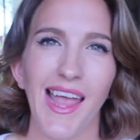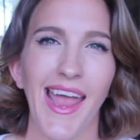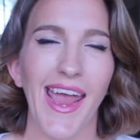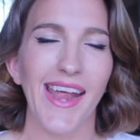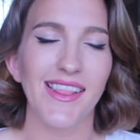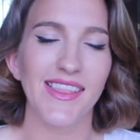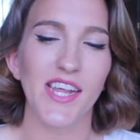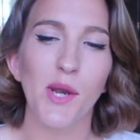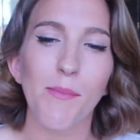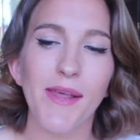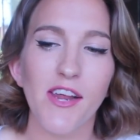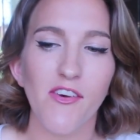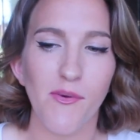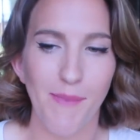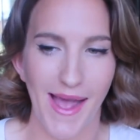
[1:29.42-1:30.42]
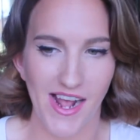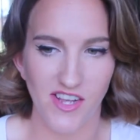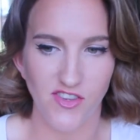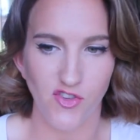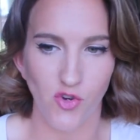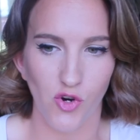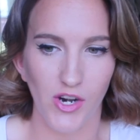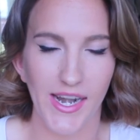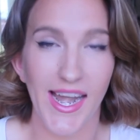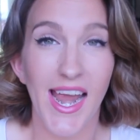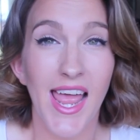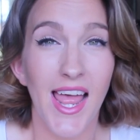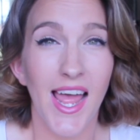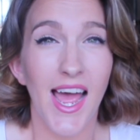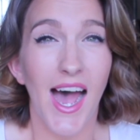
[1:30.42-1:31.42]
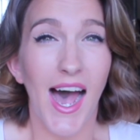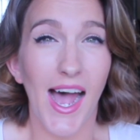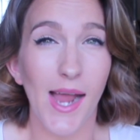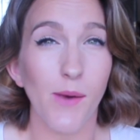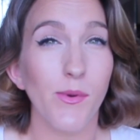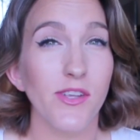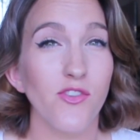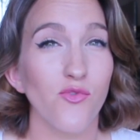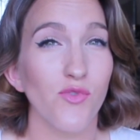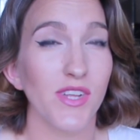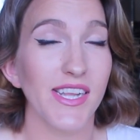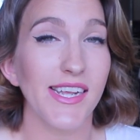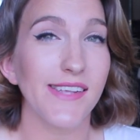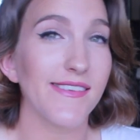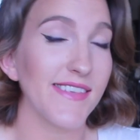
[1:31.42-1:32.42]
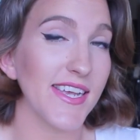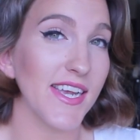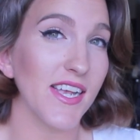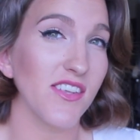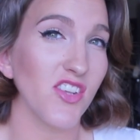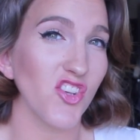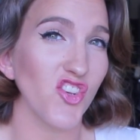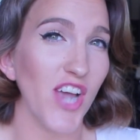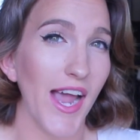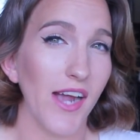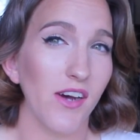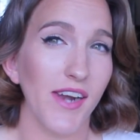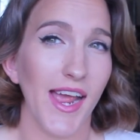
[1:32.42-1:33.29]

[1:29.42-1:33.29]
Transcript: A little bit of a backstory. I was really sick as a child.